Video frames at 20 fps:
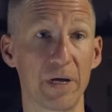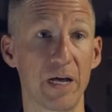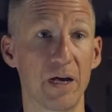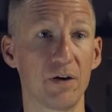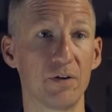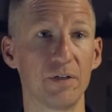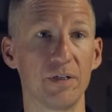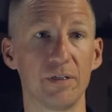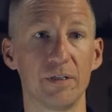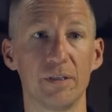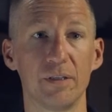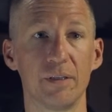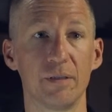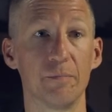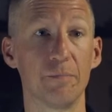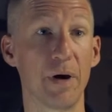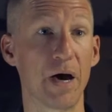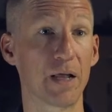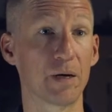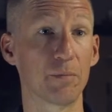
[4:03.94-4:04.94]
mount,
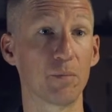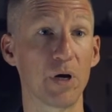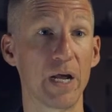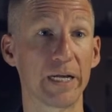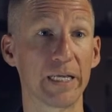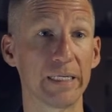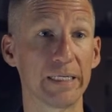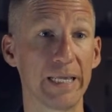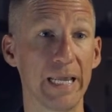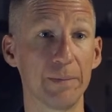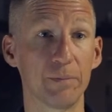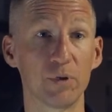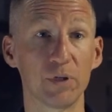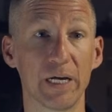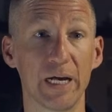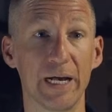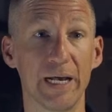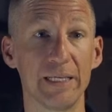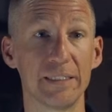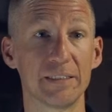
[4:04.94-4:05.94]
bottom bracket cable
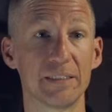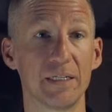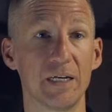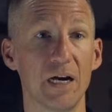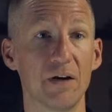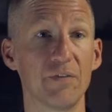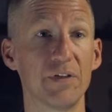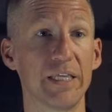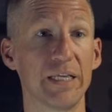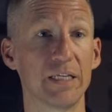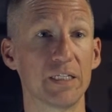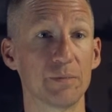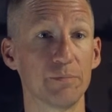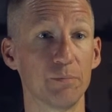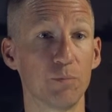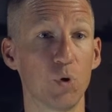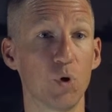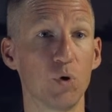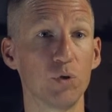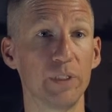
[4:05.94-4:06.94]
guides, everything is
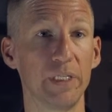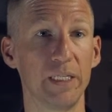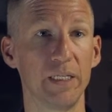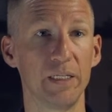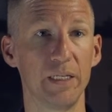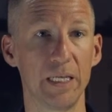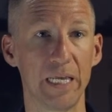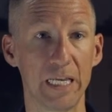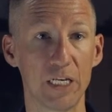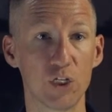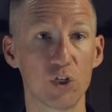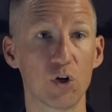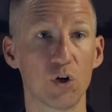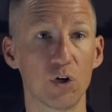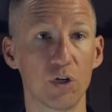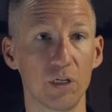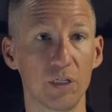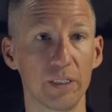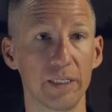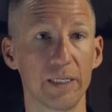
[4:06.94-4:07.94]
molded
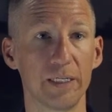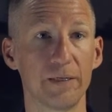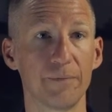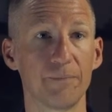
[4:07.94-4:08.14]
internally